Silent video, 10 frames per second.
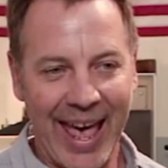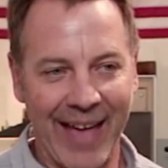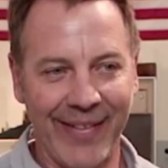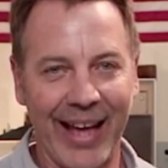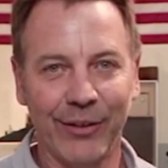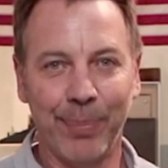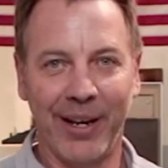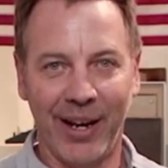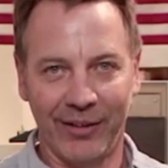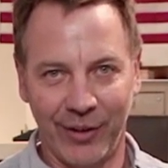and that's
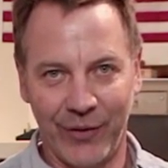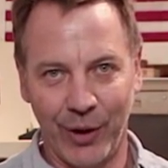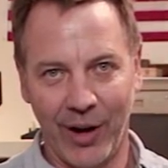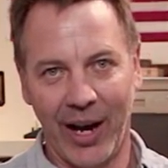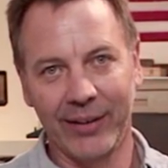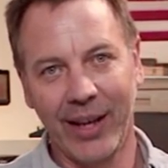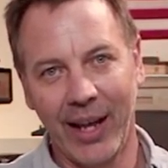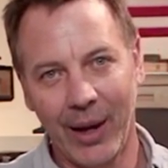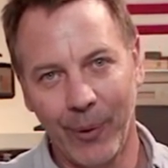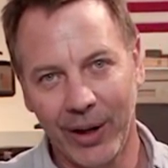because of you guys.
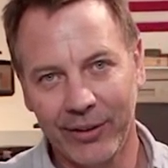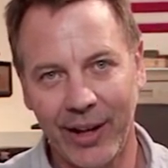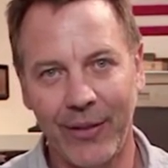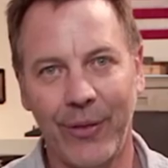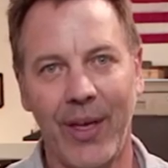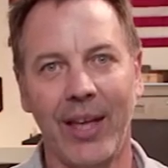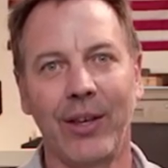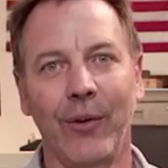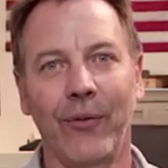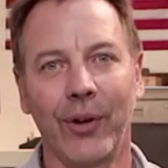And I want to say
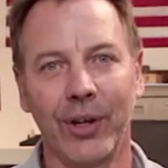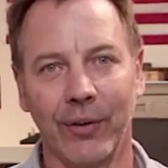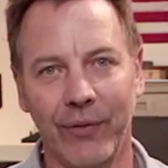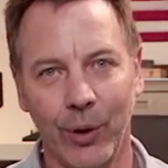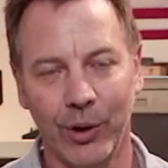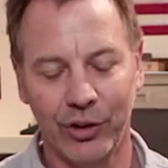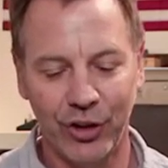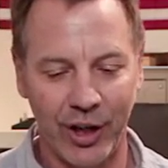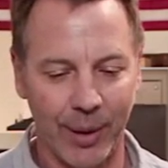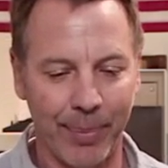thank you for your
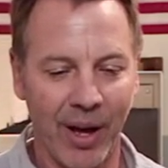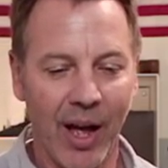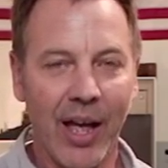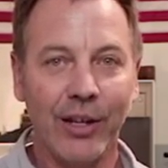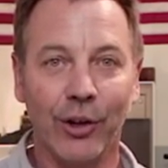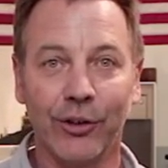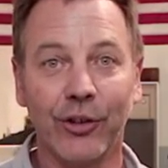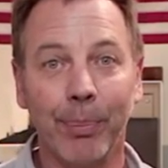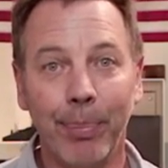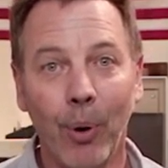viewership, your
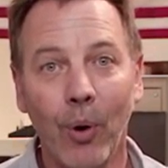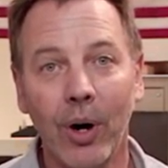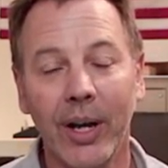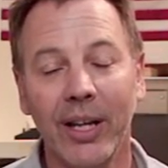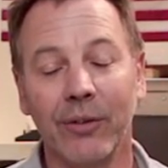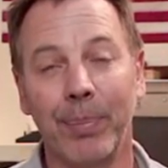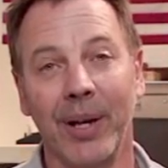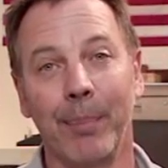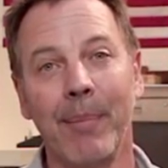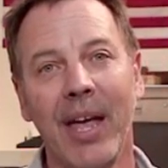support. It's
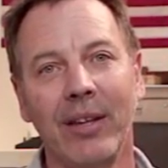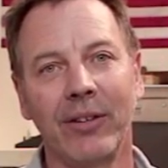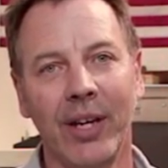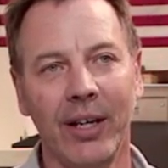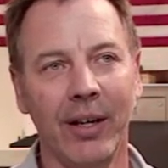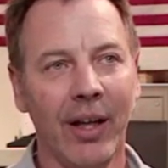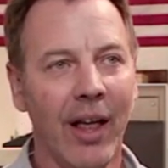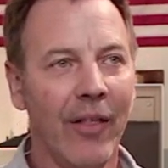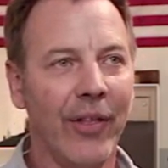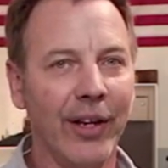been amazing
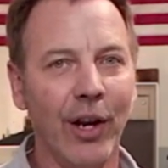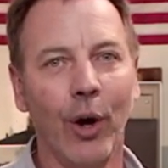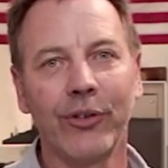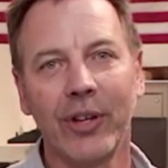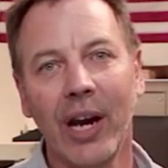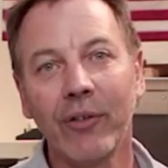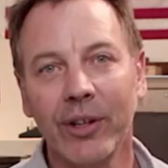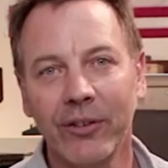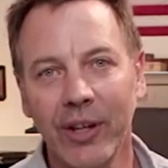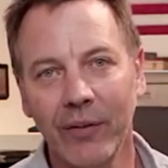the notes that I
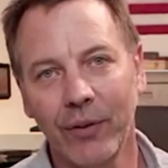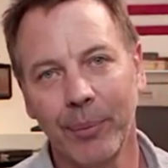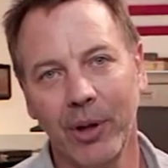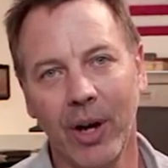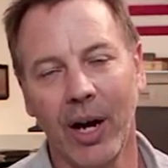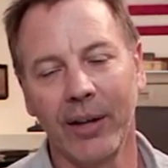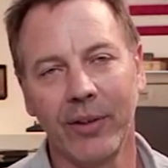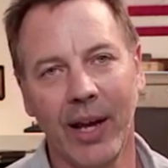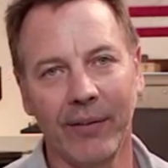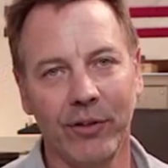received from you guys
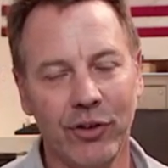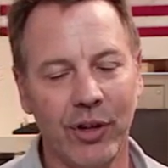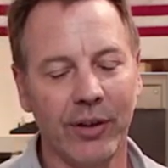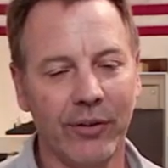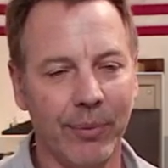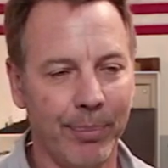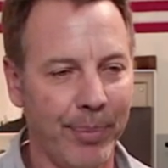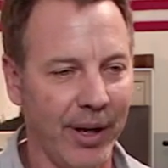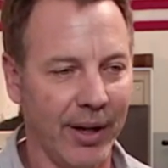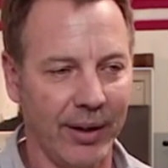have just
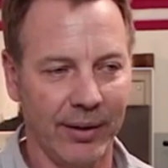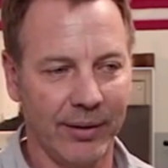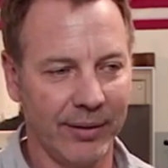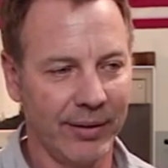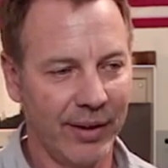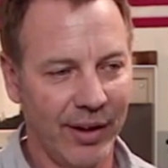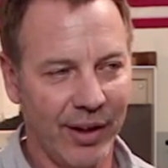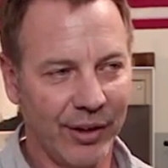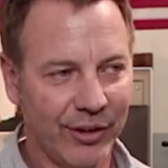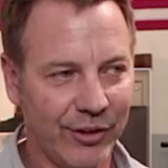been
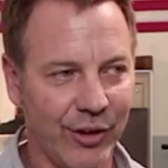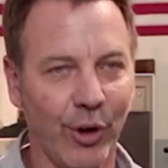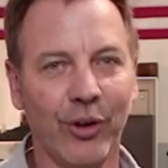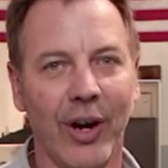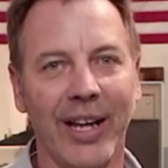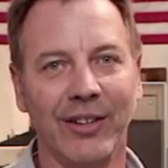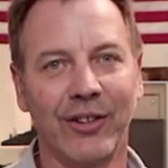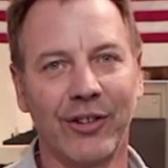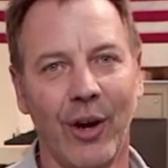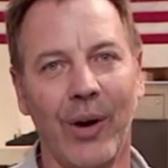so great,
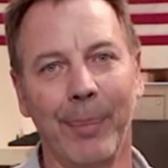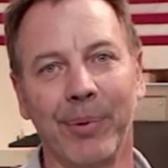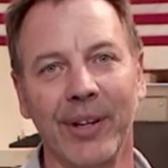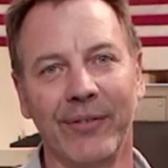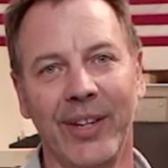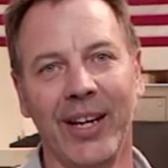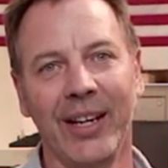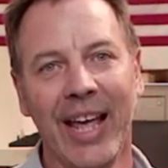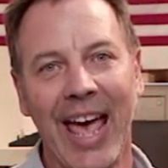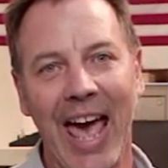so
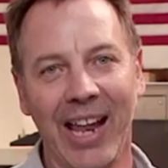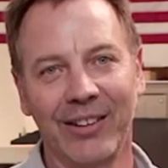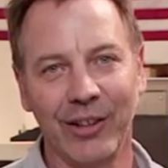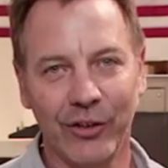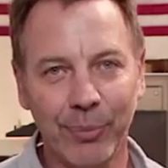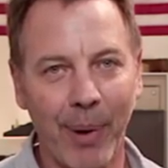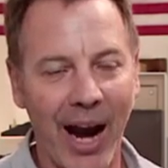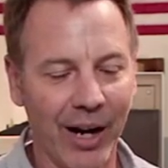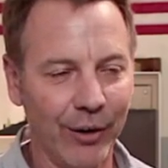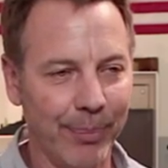uplifting, and it's
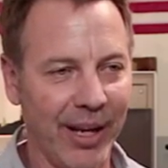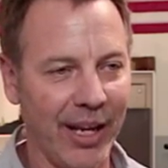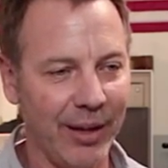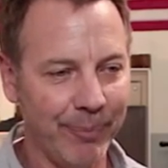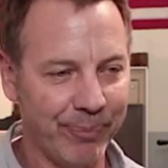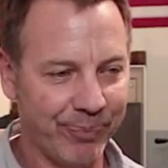inspired me